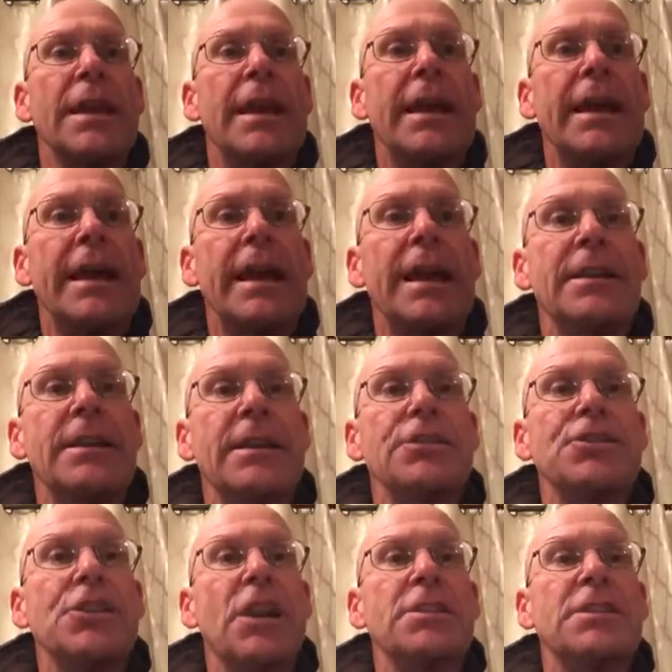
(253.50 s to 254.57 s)

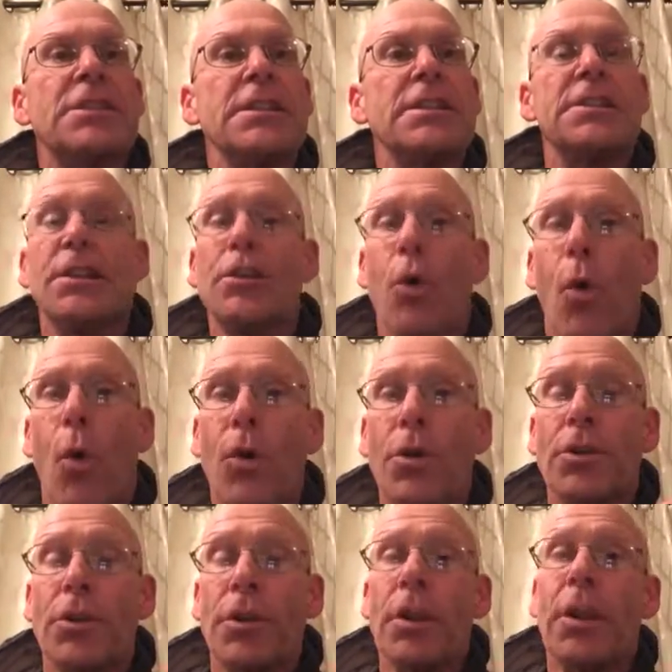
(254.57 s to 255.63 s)
and justice and
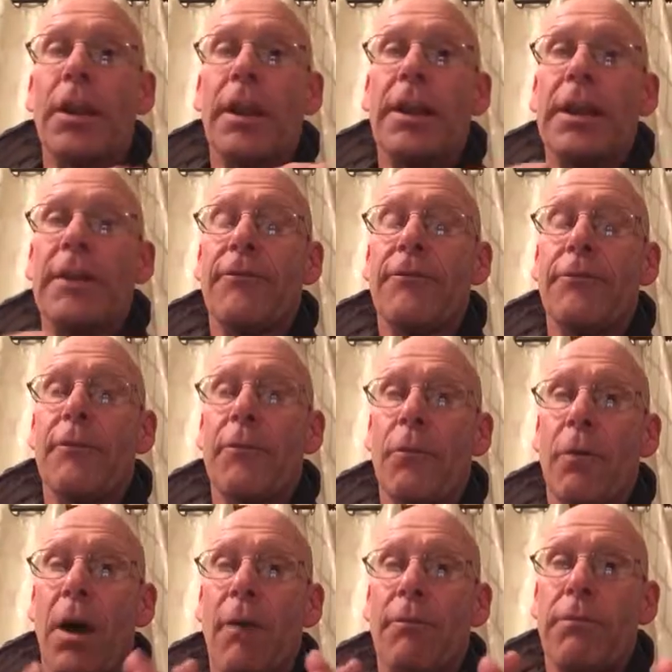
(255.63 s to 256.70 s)
order get
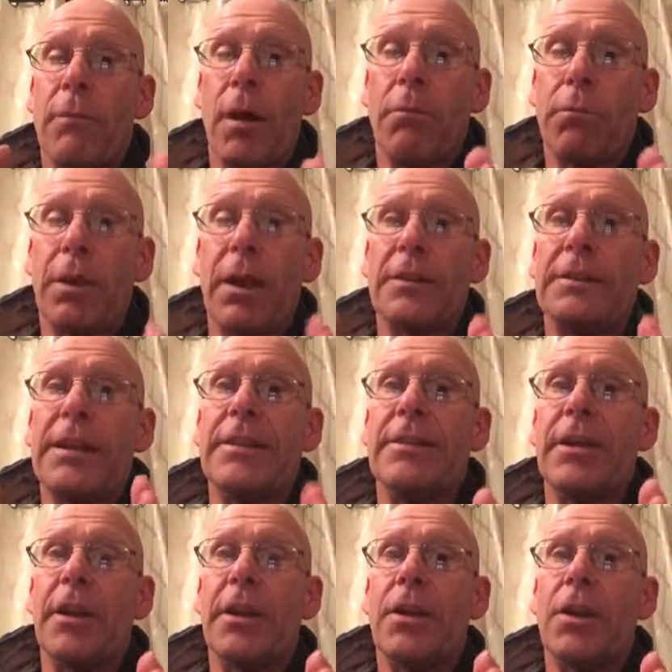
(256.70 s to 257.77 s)
plugged in
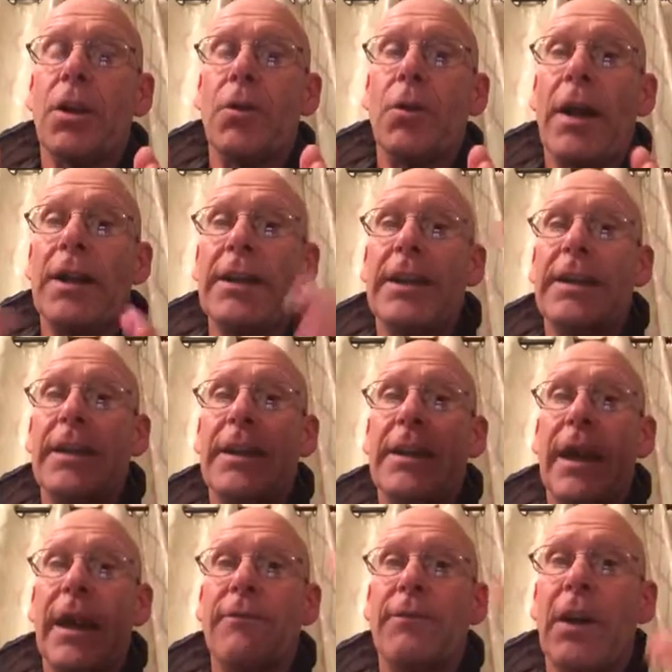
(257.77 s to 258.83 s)
there. Right,
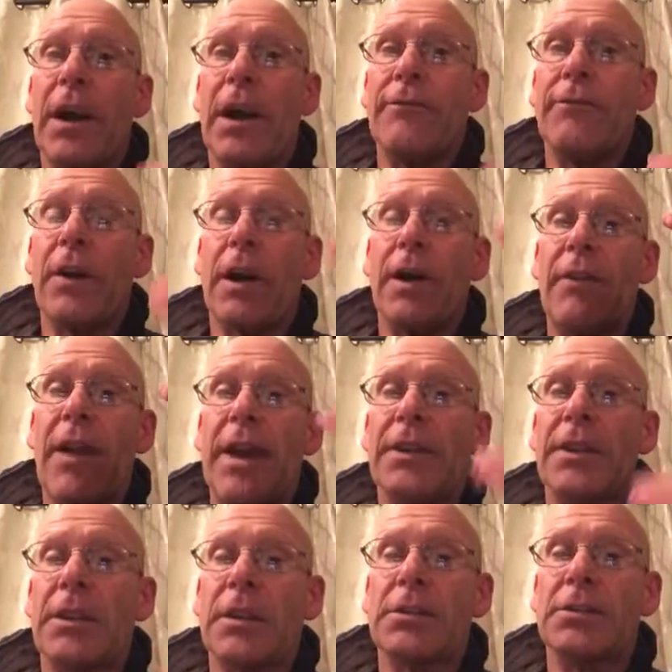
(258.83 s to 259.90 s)
and I've
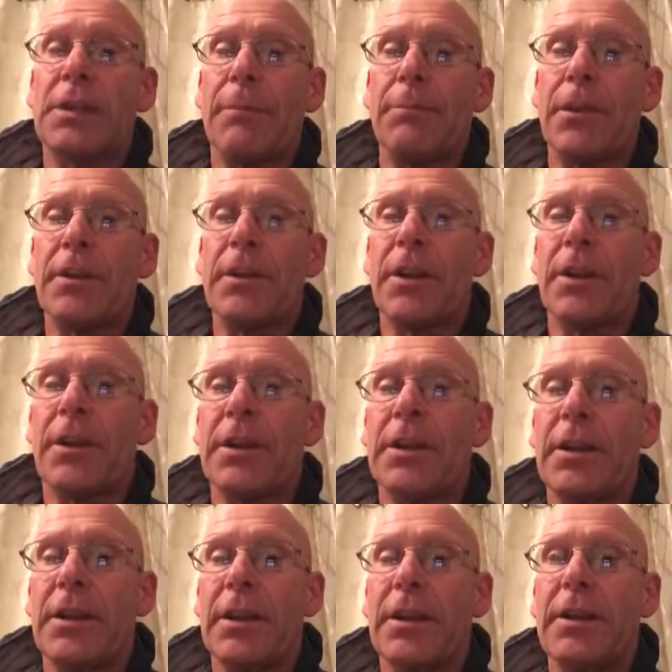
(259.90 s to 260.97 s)
added a little something there
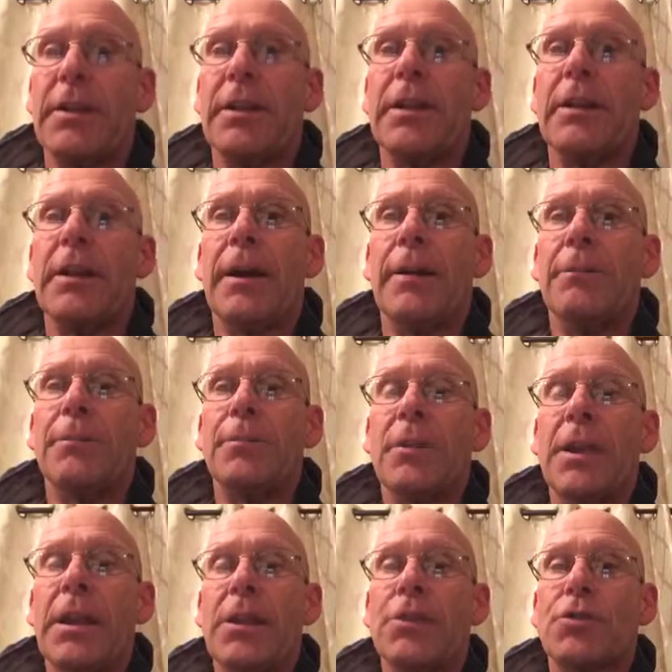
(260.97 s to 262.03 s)
in the
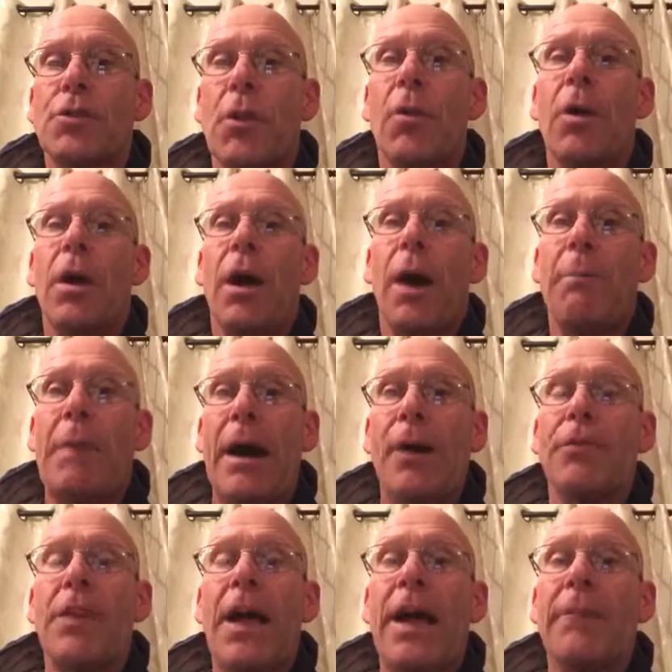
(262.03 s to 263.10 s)
intro
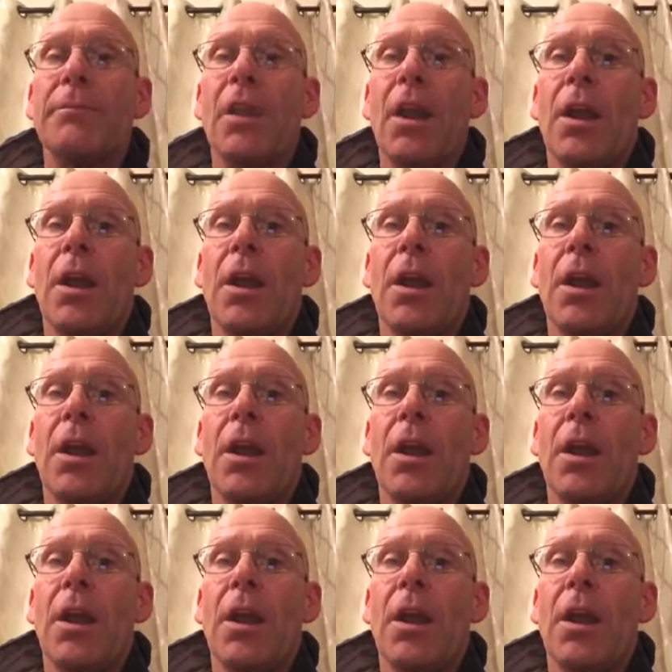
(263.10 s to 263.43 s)
about that.